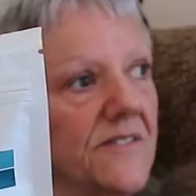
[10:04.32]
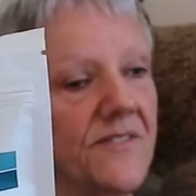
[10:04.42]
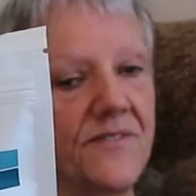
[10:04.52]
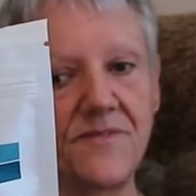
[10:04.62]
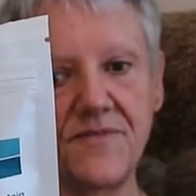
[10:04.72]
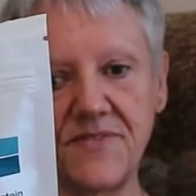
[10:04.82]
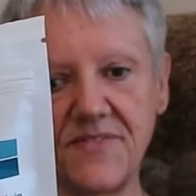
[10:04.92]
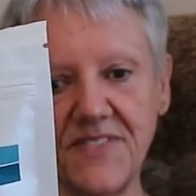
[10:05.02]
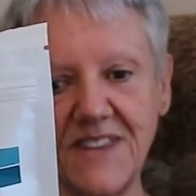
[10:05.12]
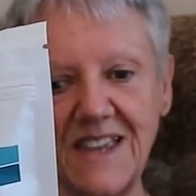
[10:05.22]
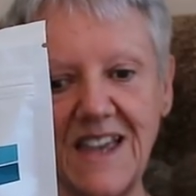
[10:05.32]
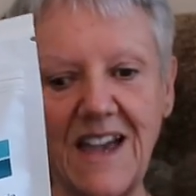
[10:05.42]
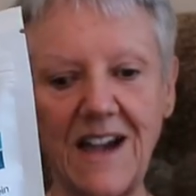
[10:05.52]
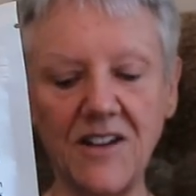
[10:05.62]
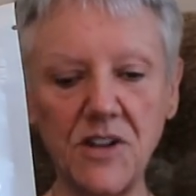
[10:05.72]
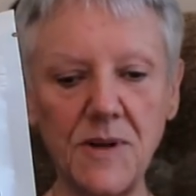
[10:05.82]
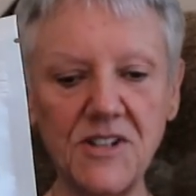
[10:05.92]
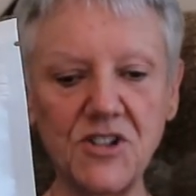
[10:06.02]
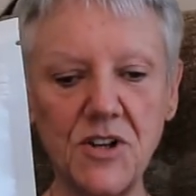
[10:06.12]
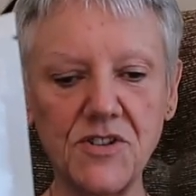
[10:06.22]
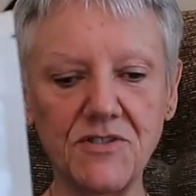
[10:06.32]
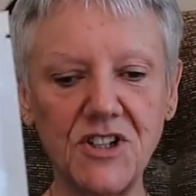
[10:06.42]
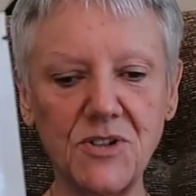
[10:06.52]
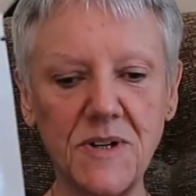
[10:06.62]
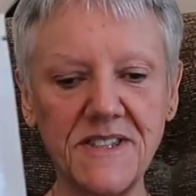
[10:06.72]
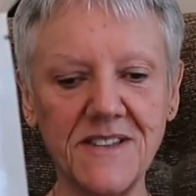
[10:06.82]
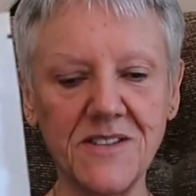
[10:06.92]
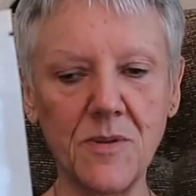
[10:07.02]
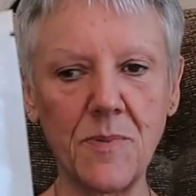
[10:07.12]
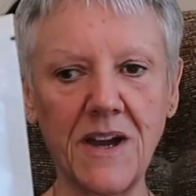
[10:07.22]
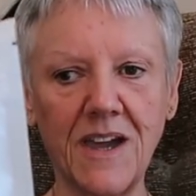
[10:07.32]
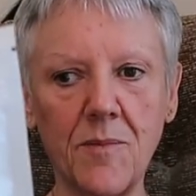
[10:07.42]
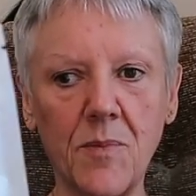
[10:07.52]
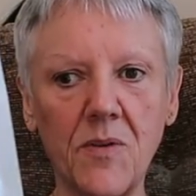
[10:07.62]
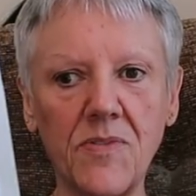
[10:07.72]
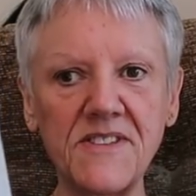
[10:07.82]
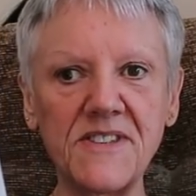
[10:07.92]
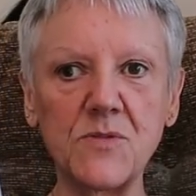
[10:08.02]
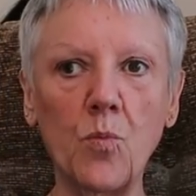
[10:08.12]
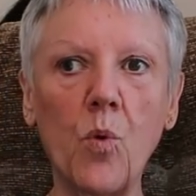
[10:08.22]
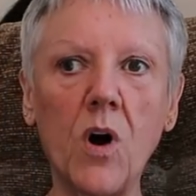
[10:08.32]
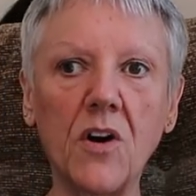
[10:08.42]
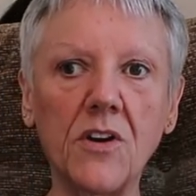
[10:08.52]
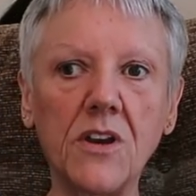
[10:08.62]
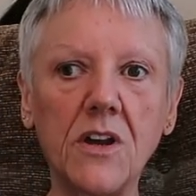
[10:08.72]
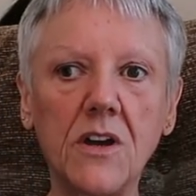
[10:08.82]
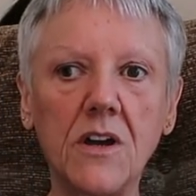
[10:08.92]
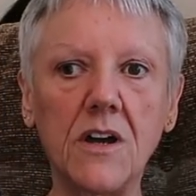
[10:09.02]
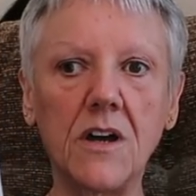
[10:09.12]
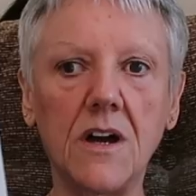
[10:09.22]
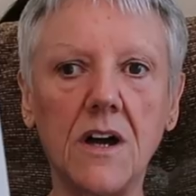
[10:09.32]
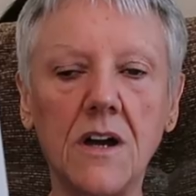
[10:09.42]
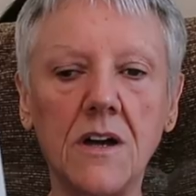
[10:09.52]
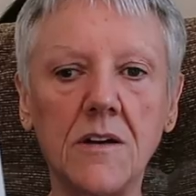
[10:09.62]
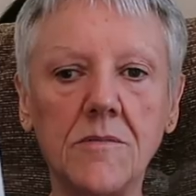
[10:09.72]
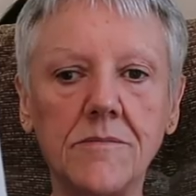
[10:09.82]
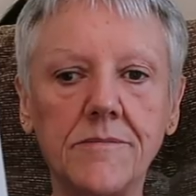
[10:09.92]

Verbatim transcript: magnesium flakes. I'm going to ask Joe to read you what it says on the packet, but this is one uh,